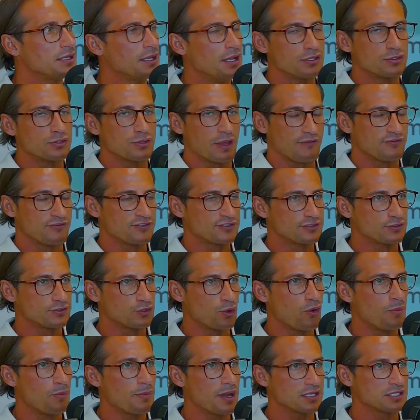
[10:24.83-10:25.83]
So wow. I have
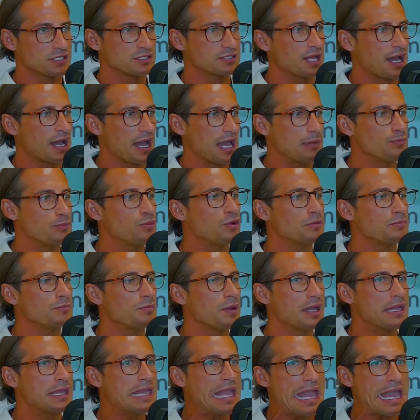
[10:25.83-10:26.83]
so much time on
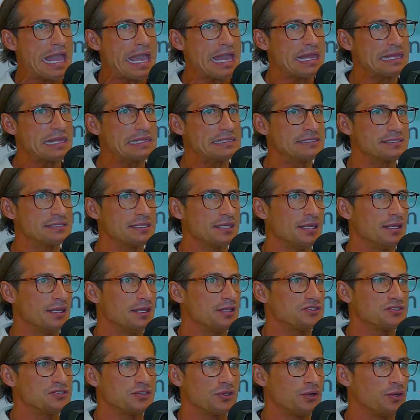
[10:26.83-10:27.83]
my hands. Mm-hmm.
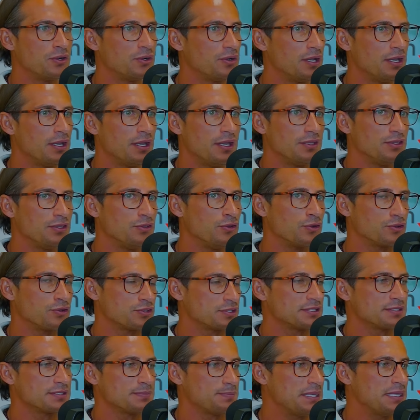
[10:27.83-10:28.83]
So, you know,
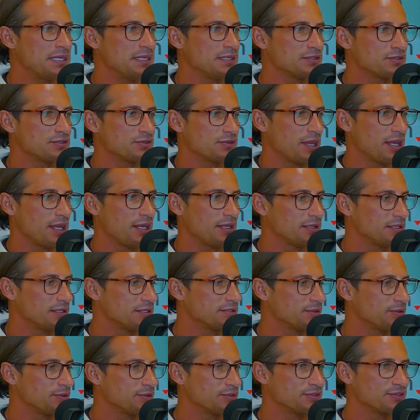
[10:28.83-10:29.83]
just being a trader is
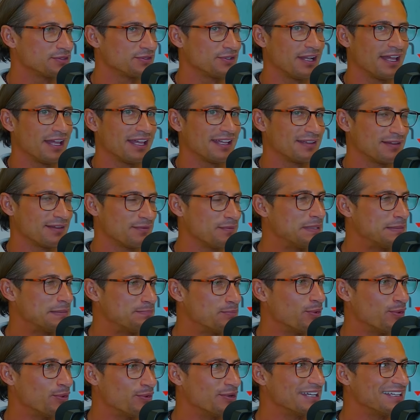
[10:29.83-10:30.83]
also like a bit
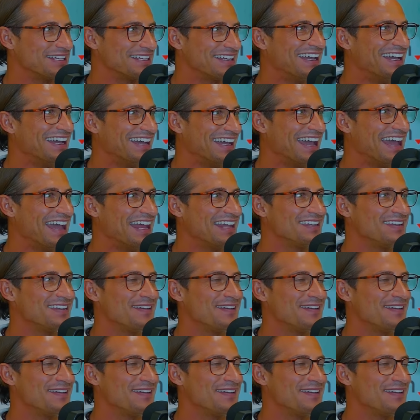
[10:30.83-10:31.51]
boring. And,